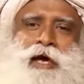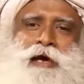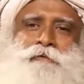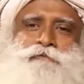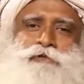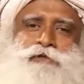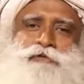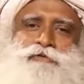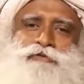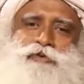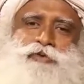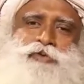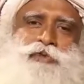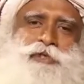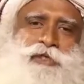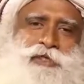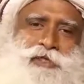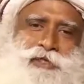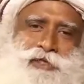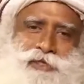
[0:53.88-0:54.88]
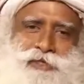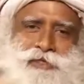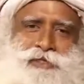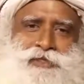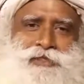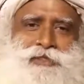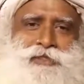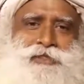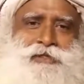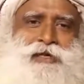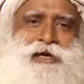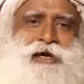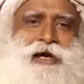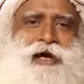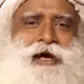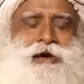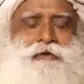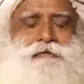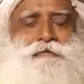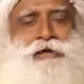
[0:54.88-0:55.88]
After a few years,
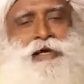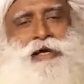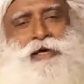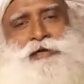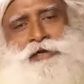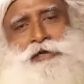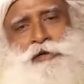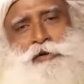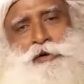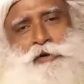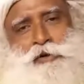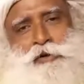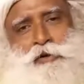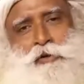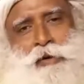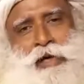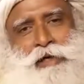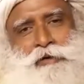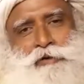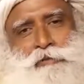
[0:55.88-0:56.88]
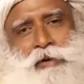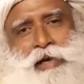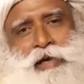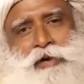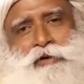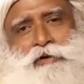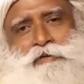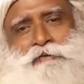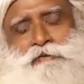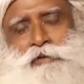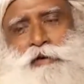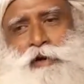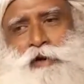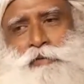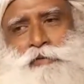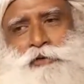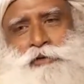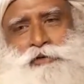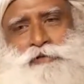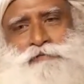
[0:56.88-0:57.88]
when I did not go back to Mangalore for
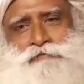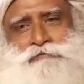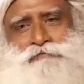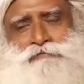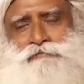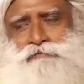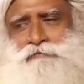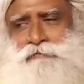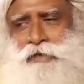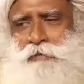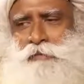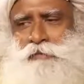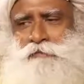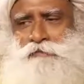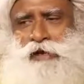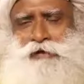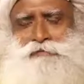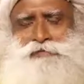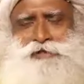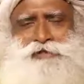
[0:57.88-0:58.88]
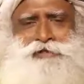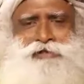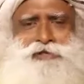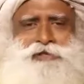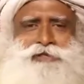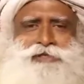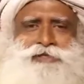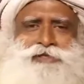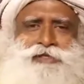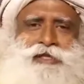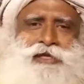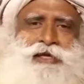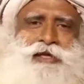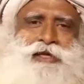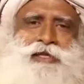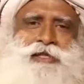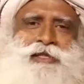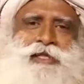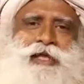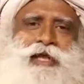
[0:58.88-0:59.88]
almost maybe 5-6 years,
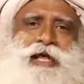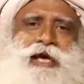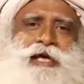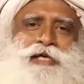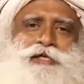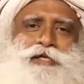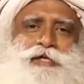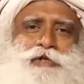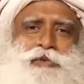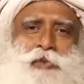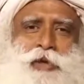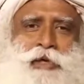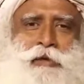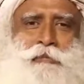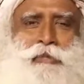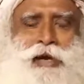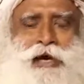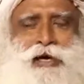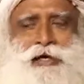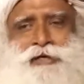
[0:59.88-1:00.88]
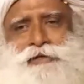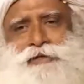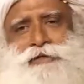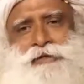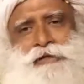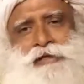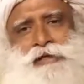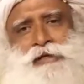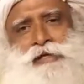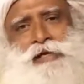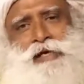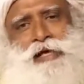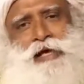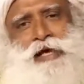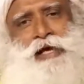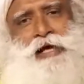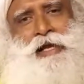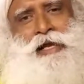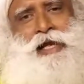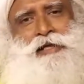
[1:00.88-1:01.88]
then I just went back
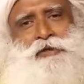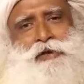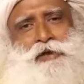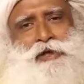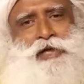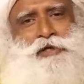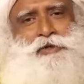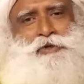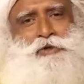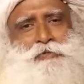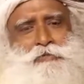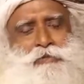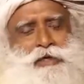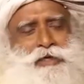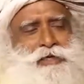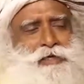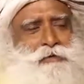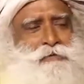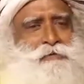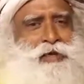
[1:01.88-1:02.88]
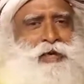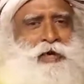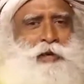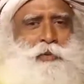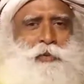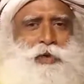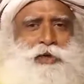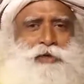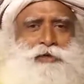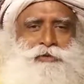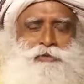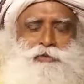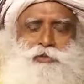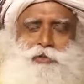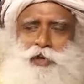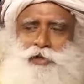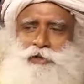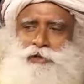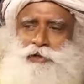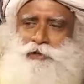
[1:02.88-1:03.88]
and I thought I should meet him, and I went…
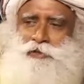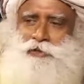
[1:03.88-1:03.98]
walked